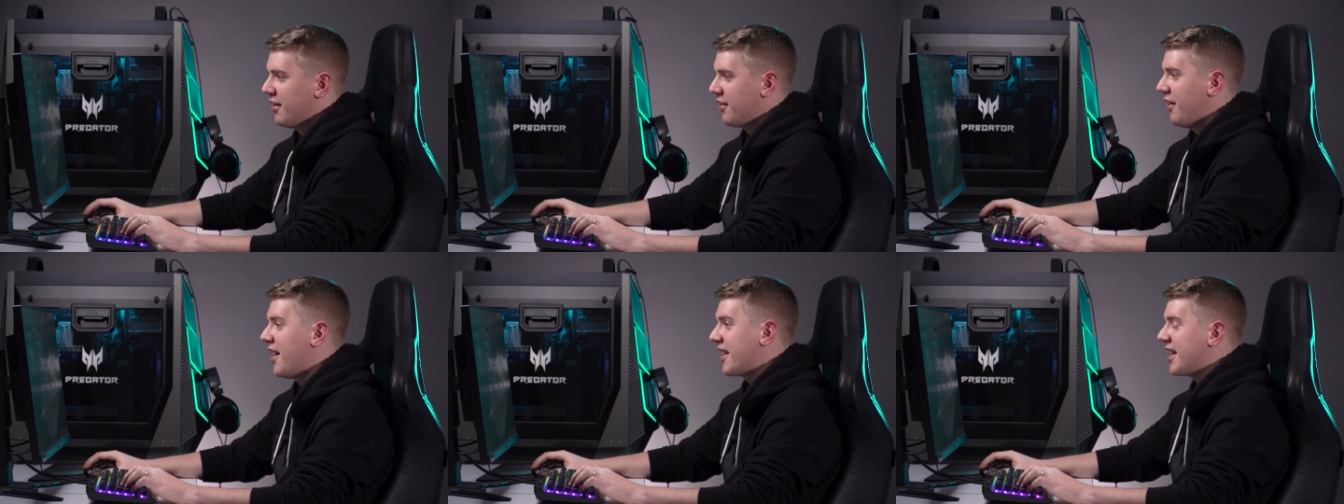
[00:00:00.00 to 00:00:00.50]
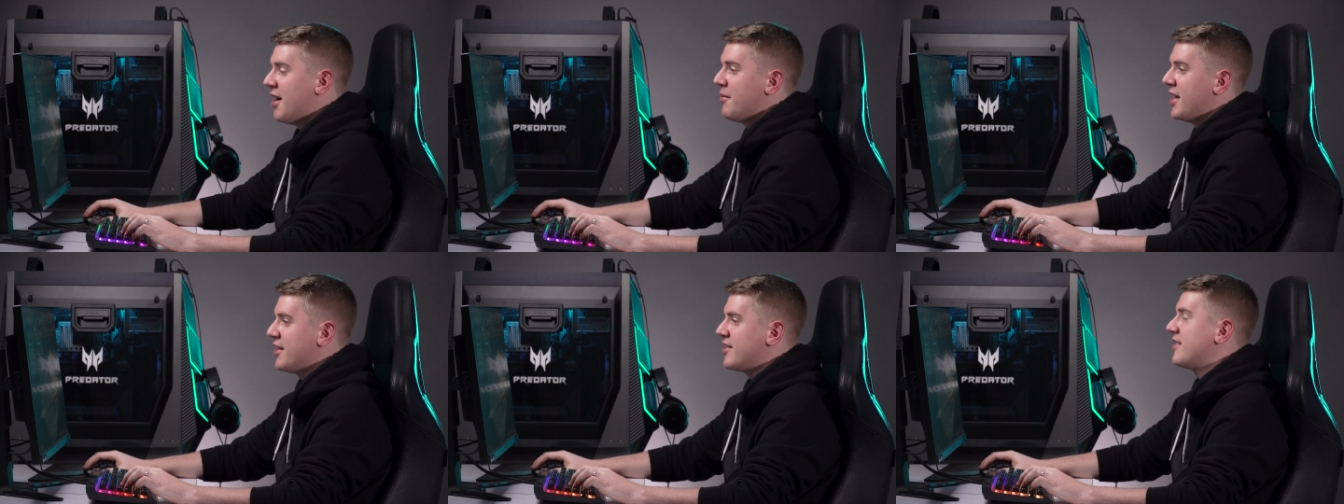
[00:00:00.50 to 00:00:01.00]
There's a lot of
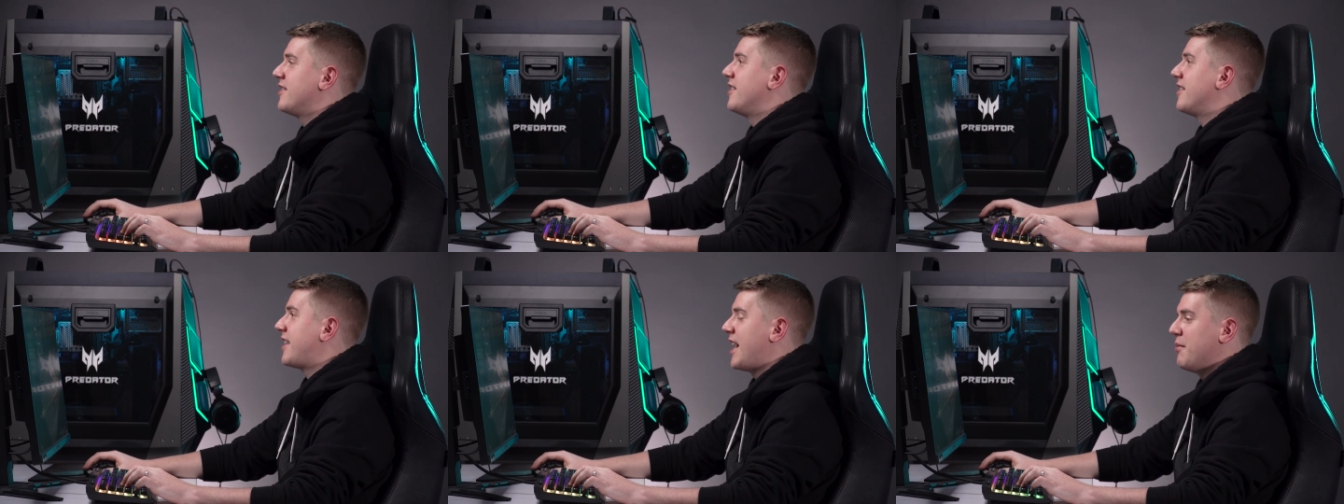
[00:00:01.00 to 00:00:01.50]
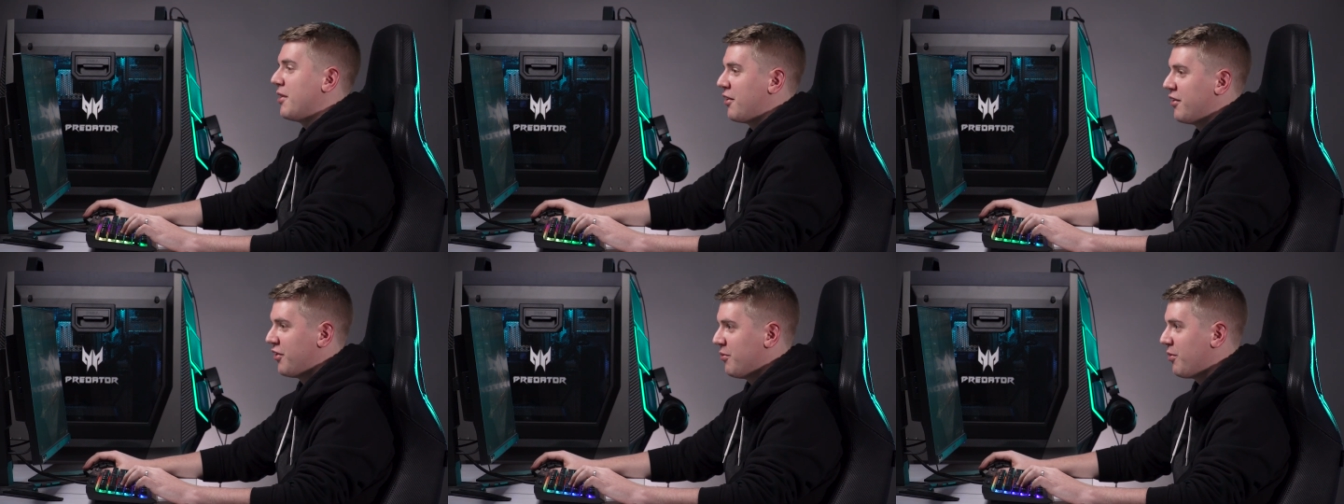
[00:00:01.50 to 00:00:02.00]
combinations in this game that are
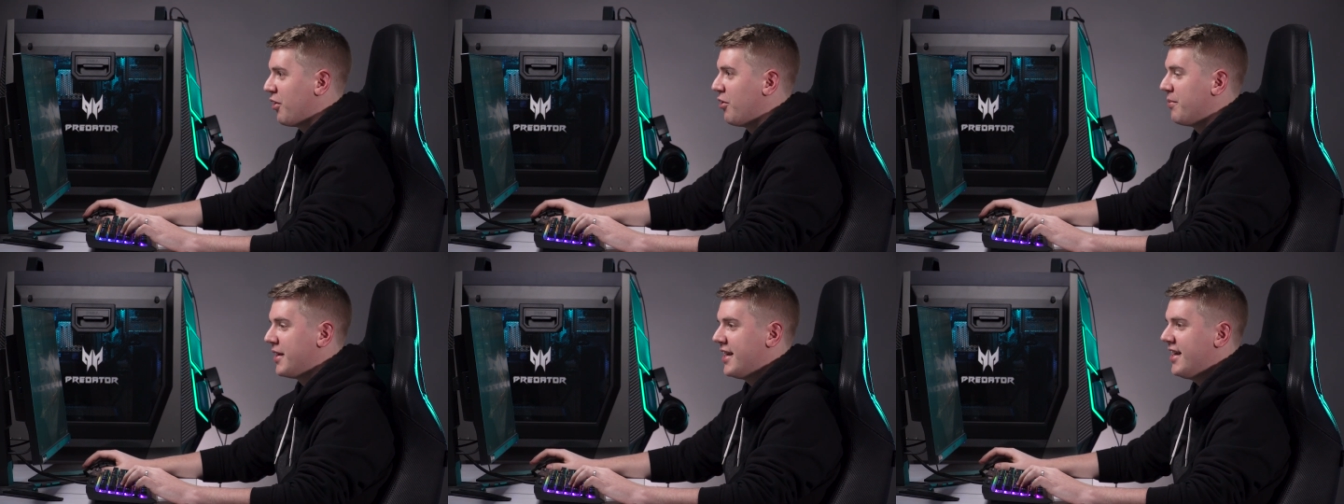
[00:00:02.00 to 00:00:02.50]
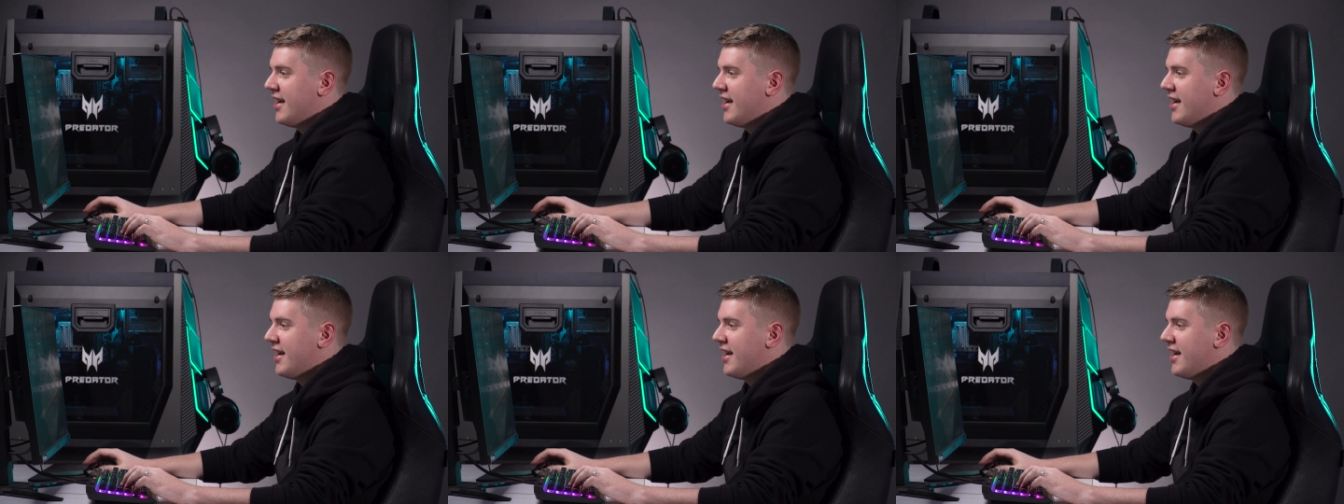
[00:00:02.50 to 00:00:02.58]
super OP.